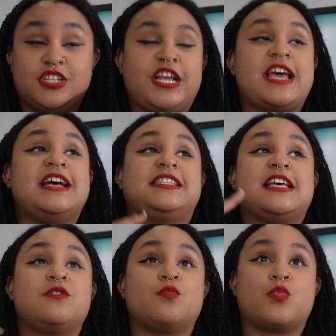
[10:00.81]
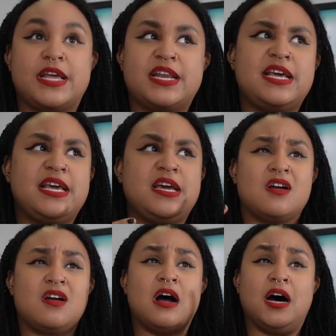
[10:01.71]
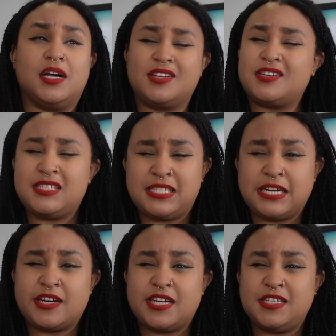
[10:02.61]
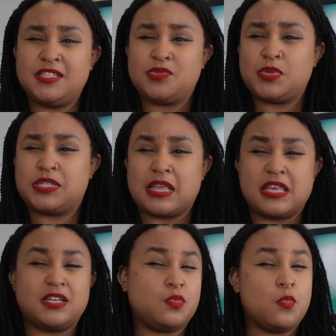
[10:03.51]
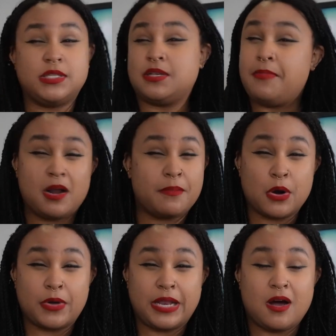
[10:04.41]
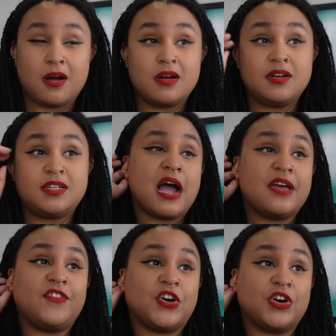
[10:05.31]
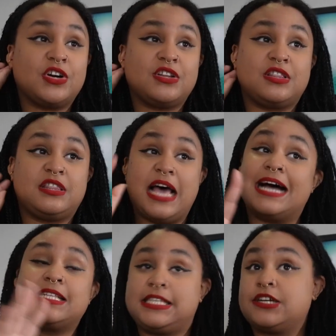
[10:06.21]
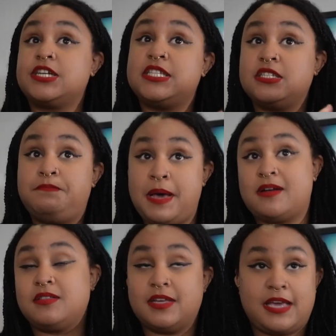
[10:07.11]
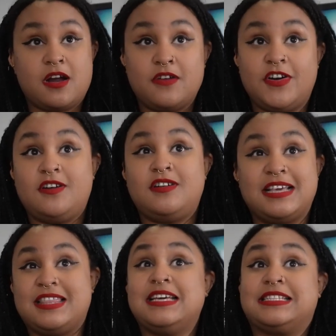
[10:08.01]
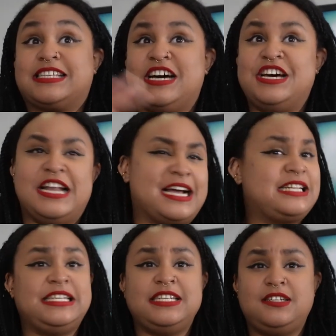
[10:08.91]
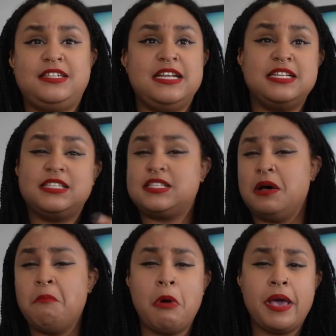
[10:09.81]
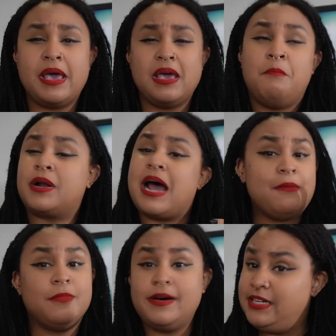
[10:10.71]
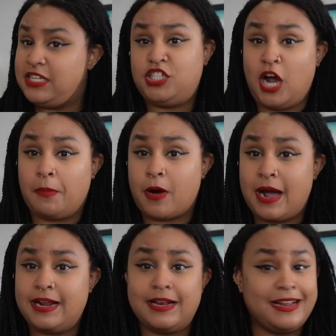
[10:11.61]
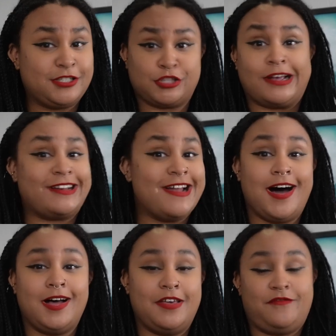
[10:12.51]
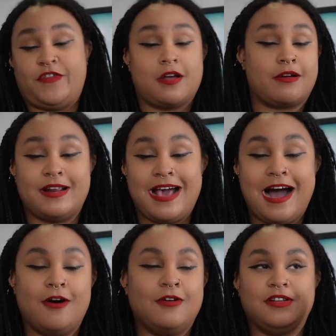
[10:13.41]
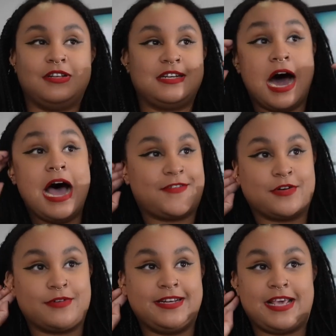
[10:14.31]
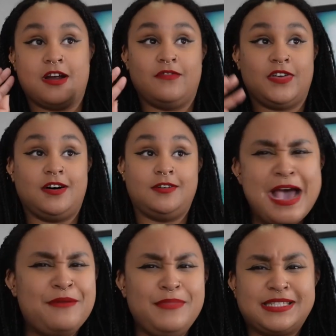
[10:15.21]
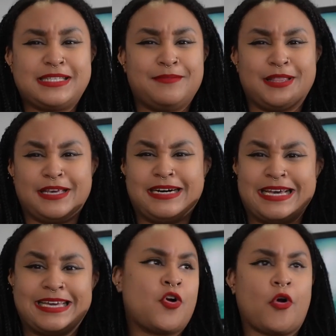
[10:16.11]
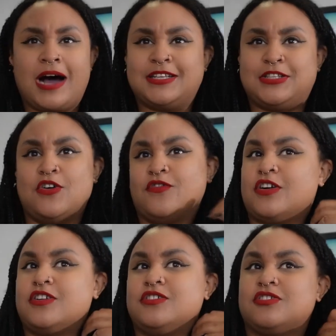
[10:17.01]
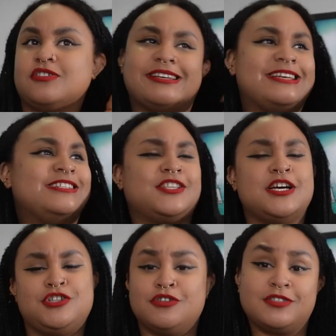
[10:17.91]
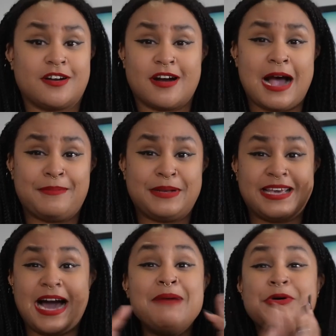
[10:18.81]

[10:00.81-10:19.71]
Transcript: chance and reading her other series, which I think is Once Upon a Broken Heart. I've heard that series is better than Caraval. I think it's connected in some way, but I'm willing to jump right in and just like not and figure it out and not have to read Caraval and miss some of the like crossovers or like inside jokes that are happening. I'm